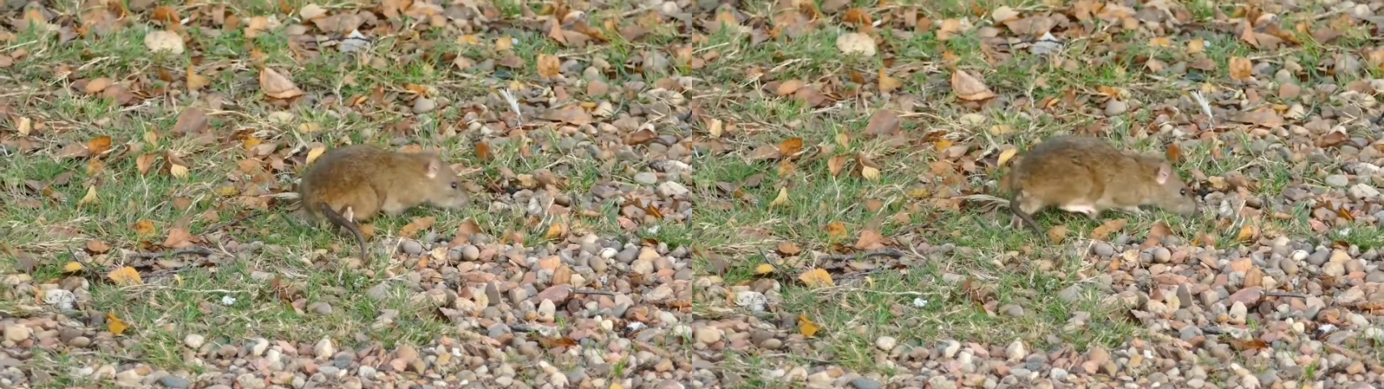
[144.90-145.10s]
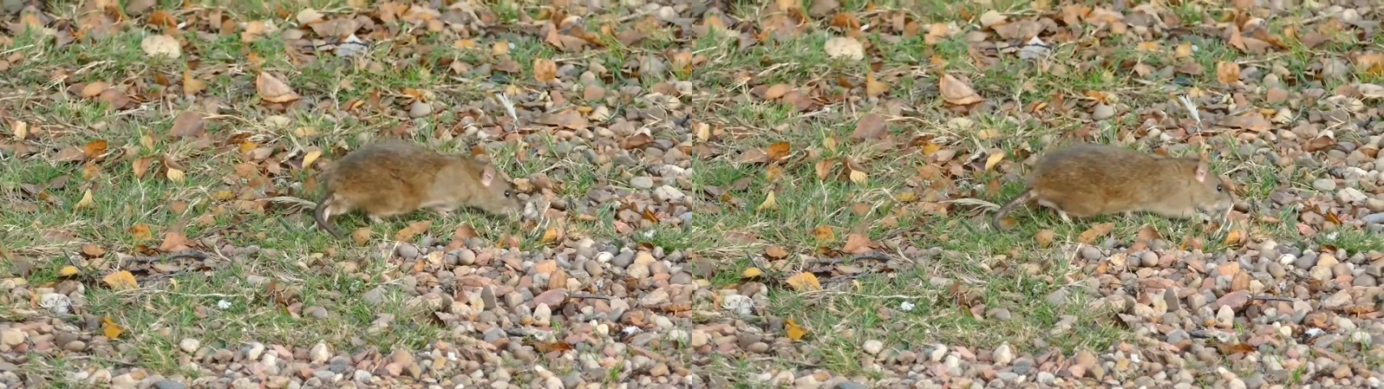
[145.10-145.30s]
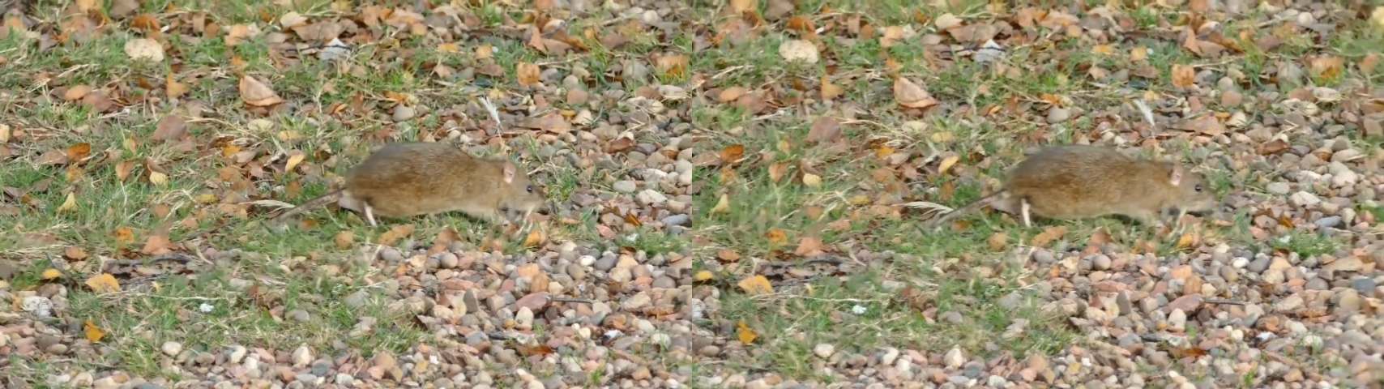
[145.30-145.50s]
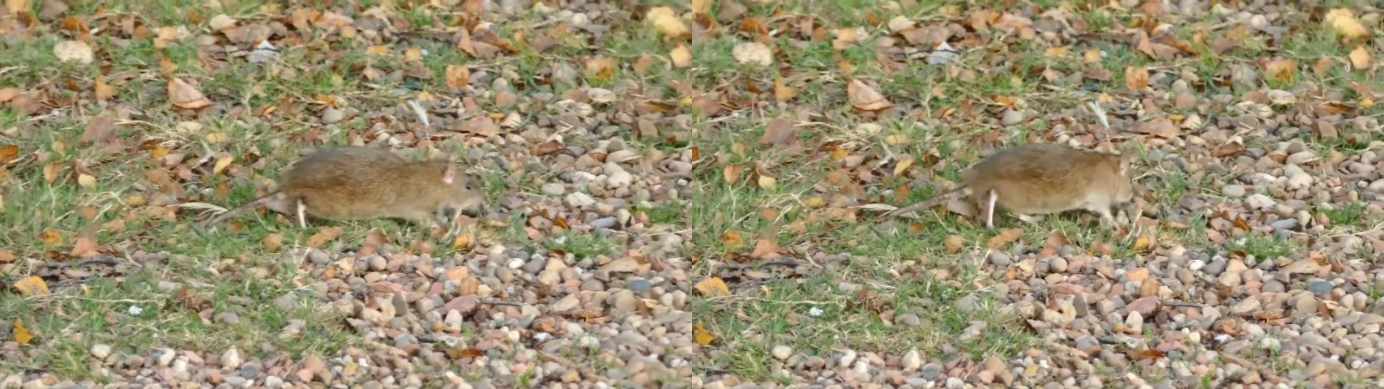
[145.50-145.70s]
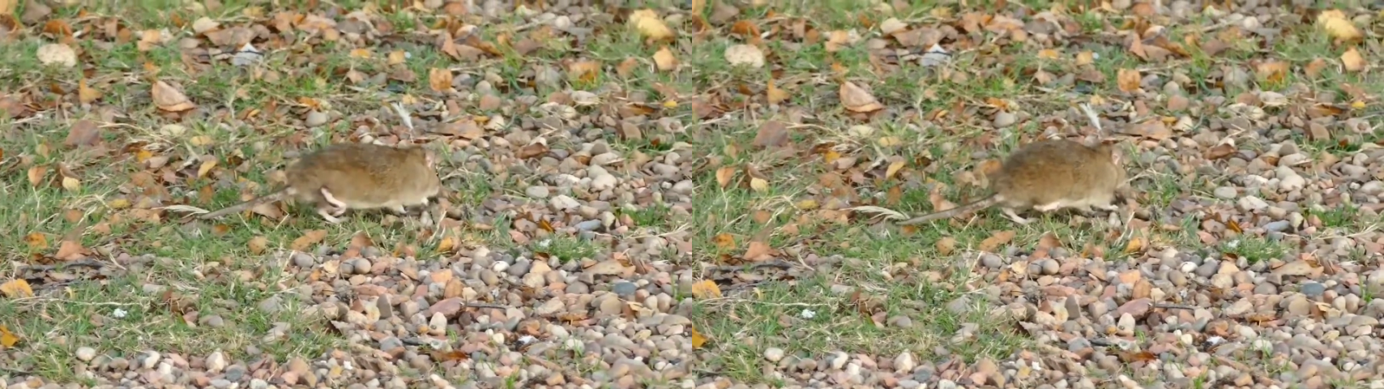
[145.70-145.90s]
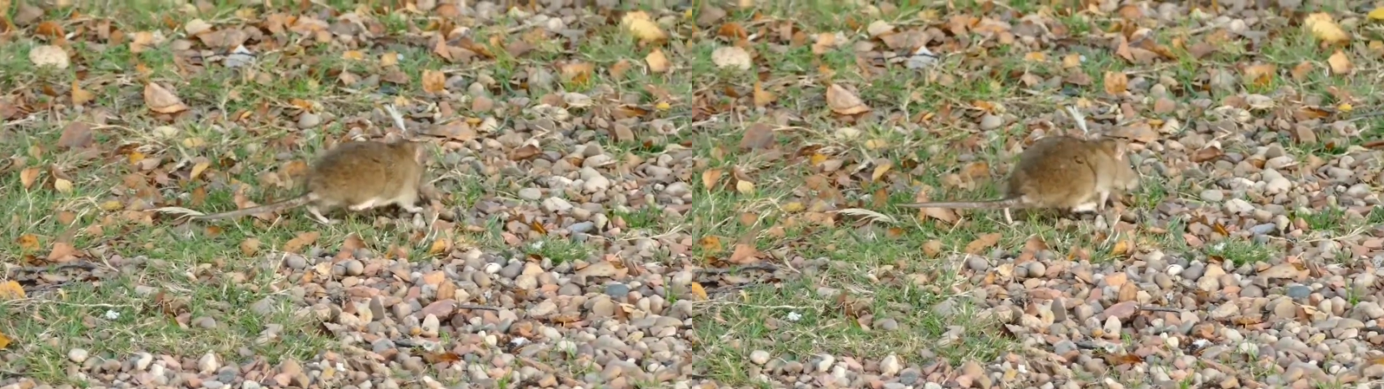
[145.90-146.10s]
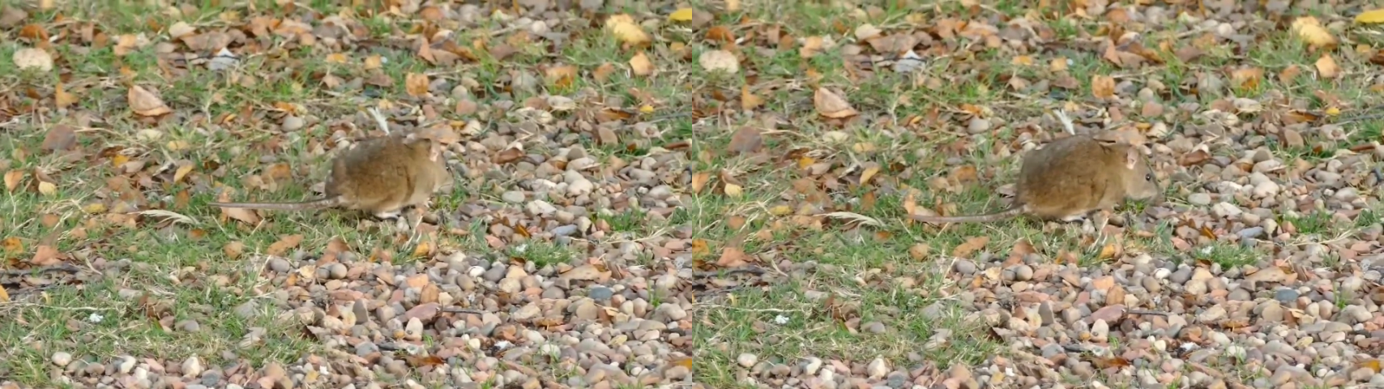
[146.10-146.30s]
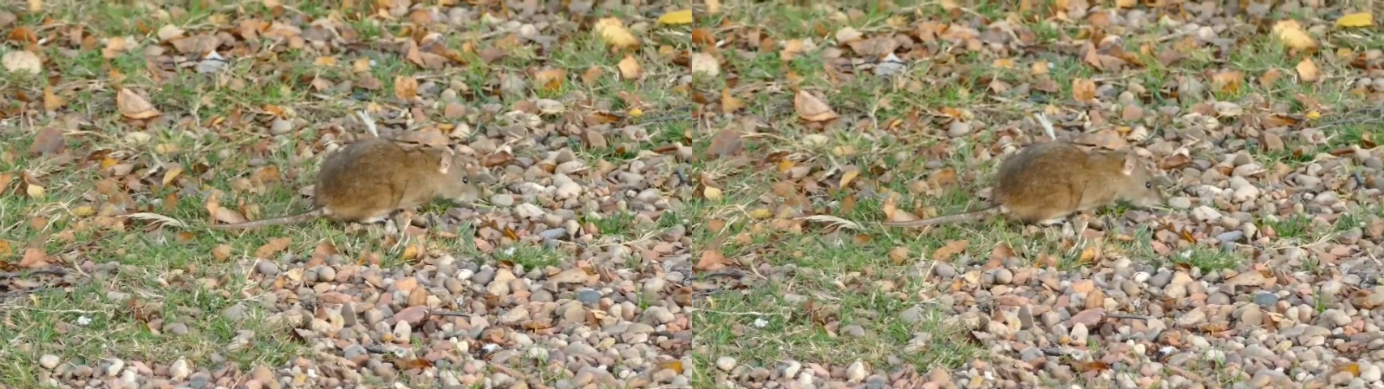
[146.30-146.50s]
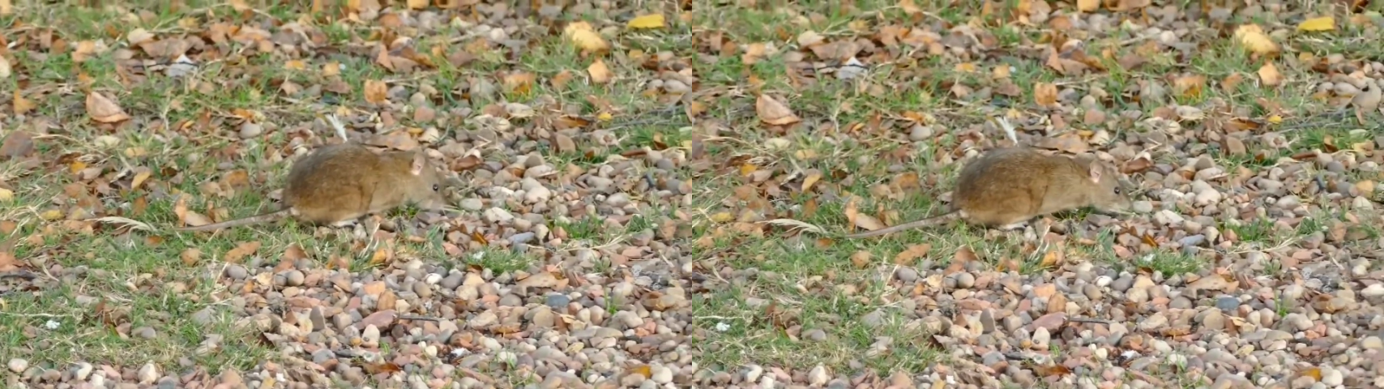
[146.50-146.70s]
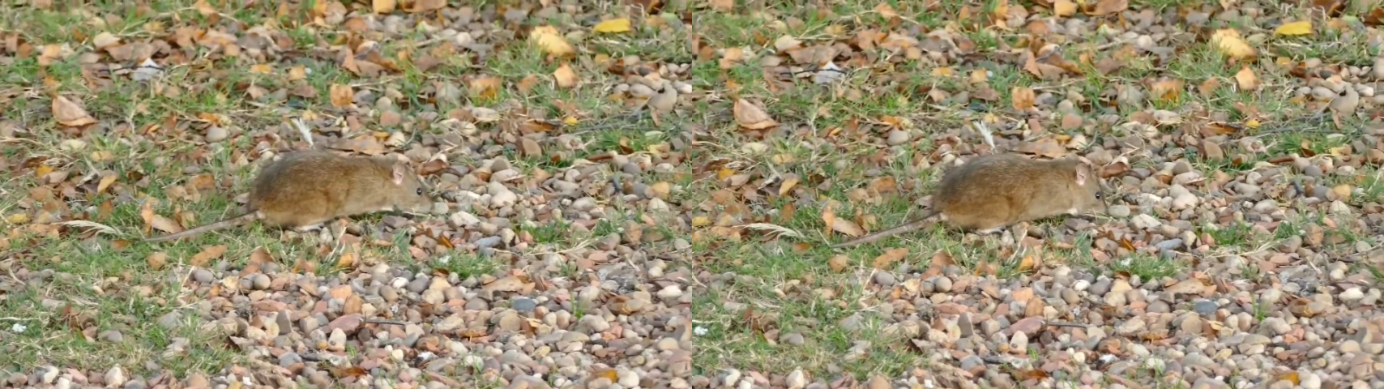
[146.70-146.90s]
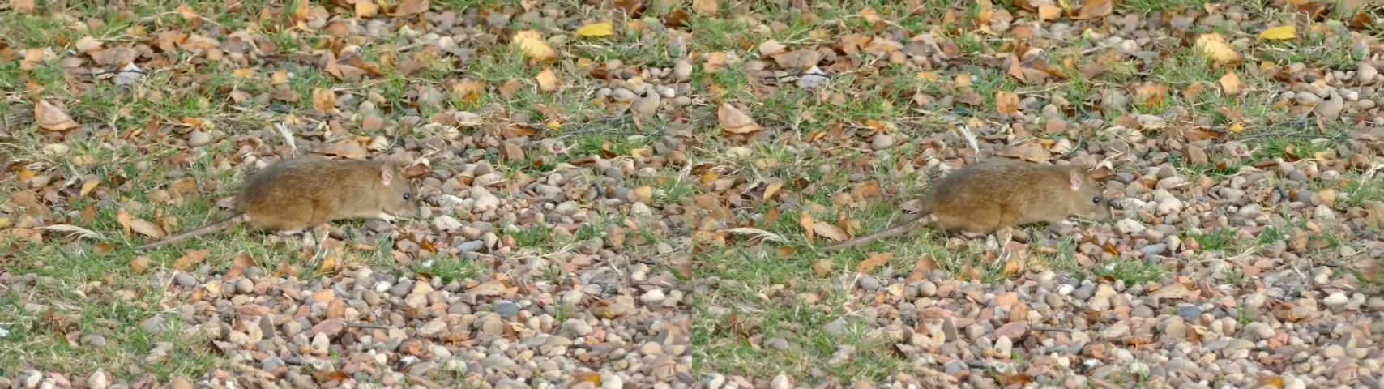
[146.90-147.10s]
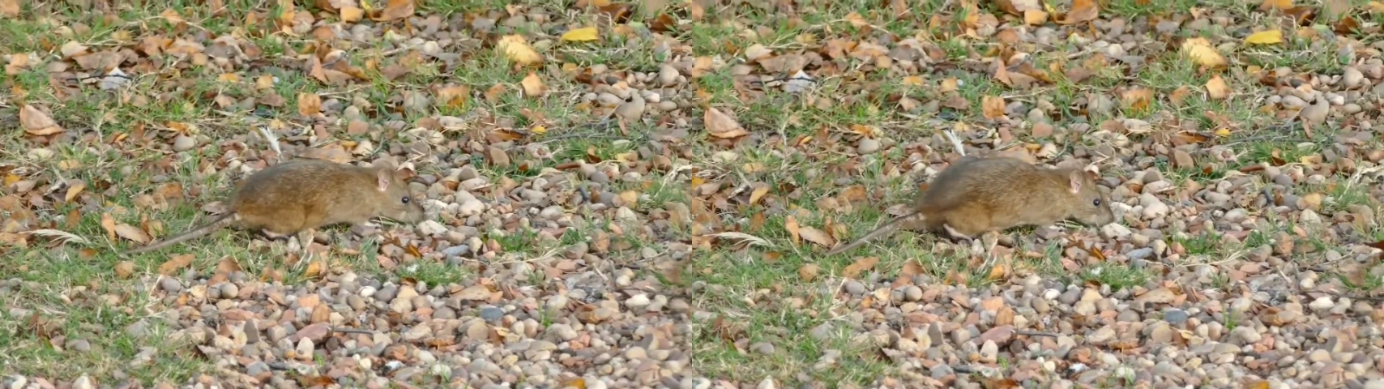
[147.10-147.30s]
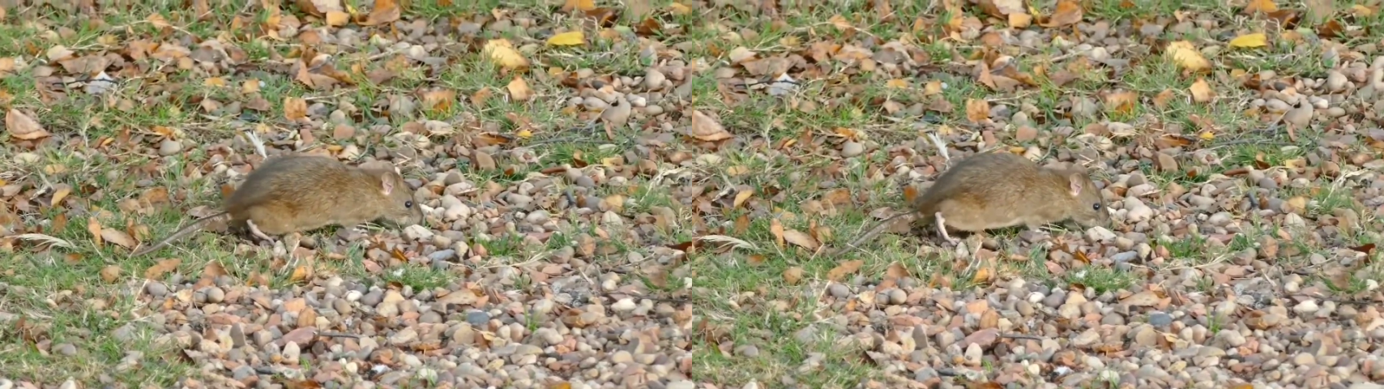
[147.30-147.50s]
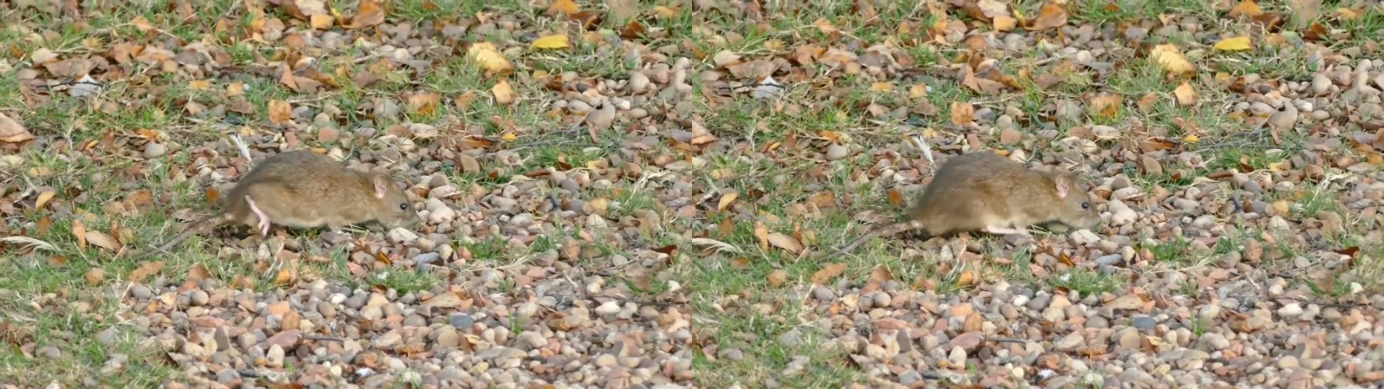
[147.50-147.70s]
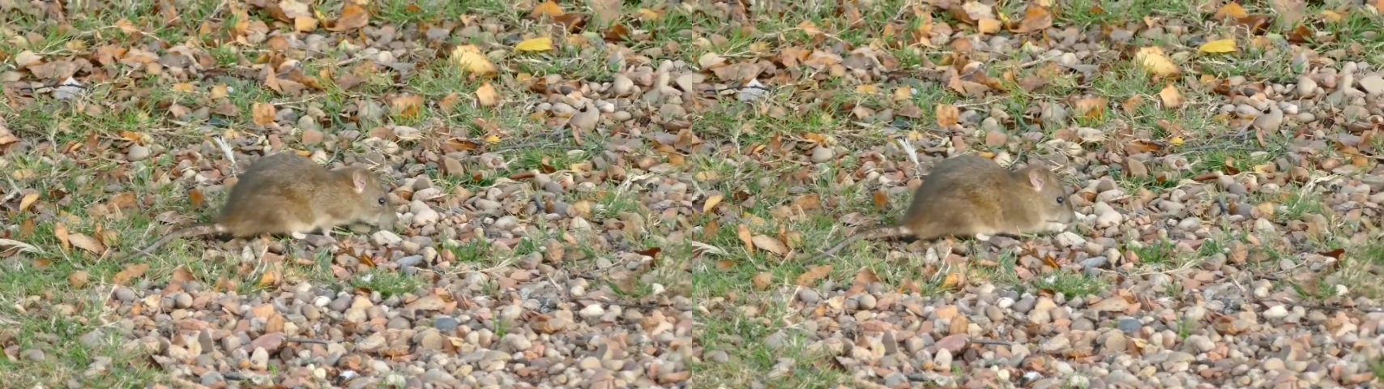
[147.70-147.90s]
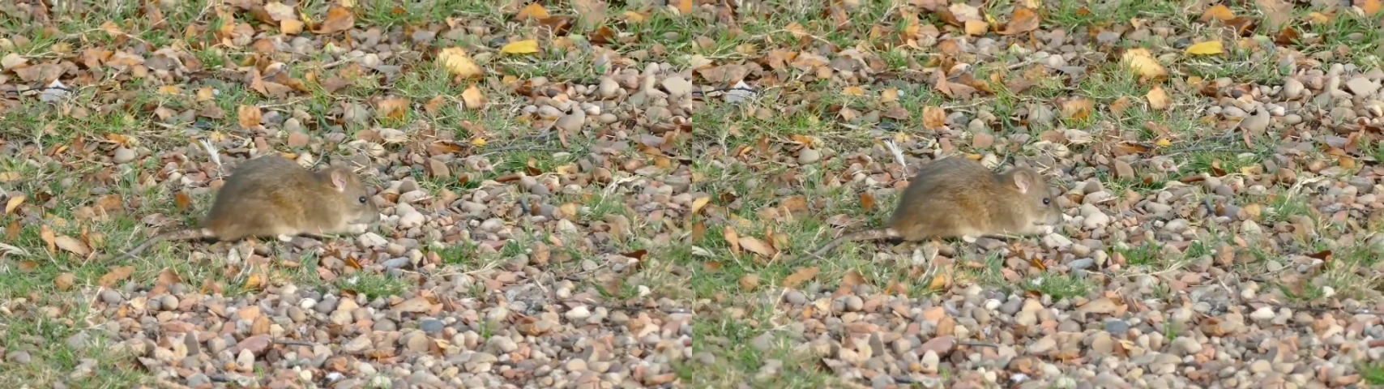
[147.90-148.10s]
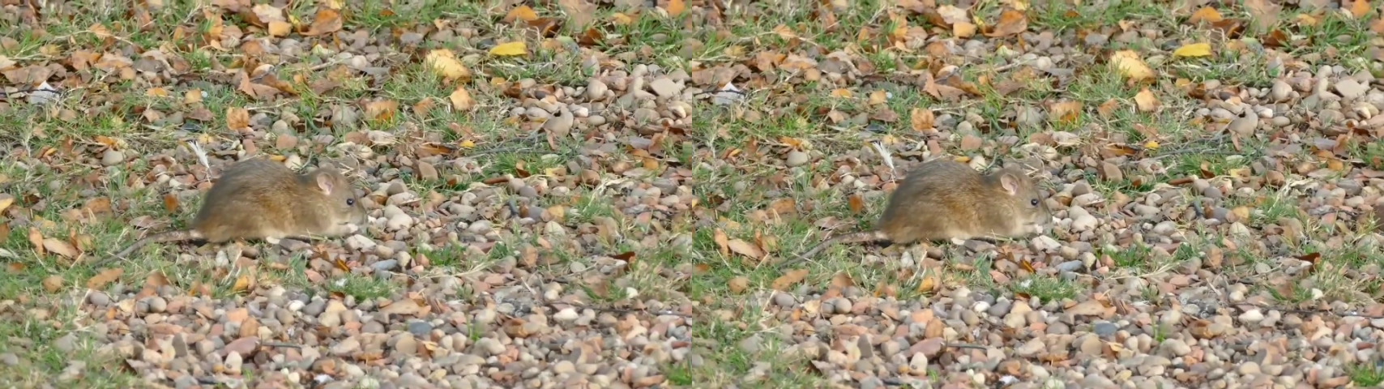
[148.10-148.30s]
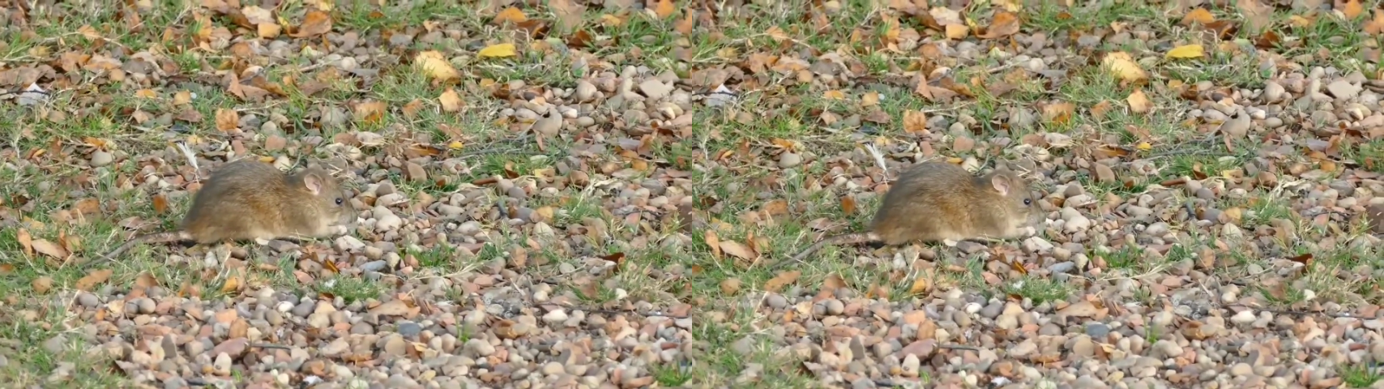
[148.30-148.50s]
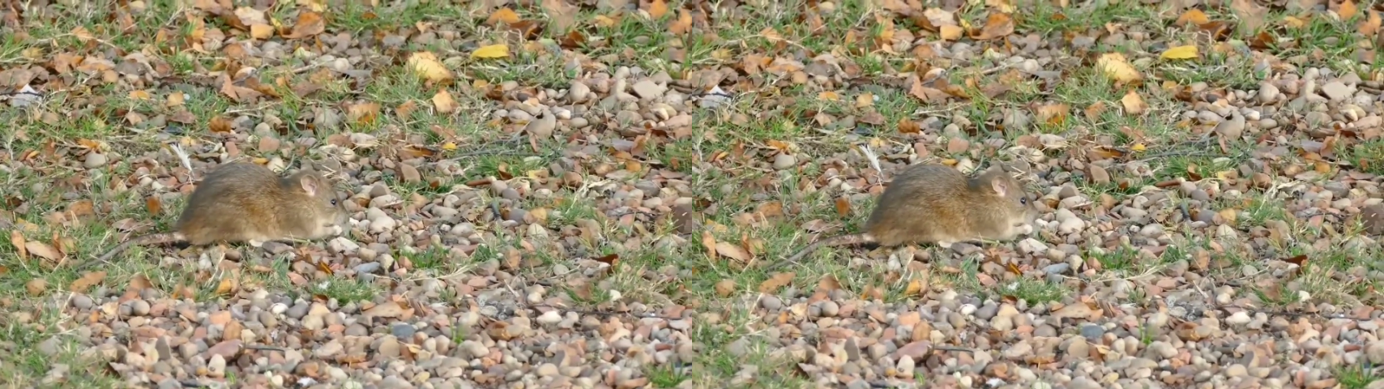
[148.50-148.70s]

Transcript: (no speaker visible)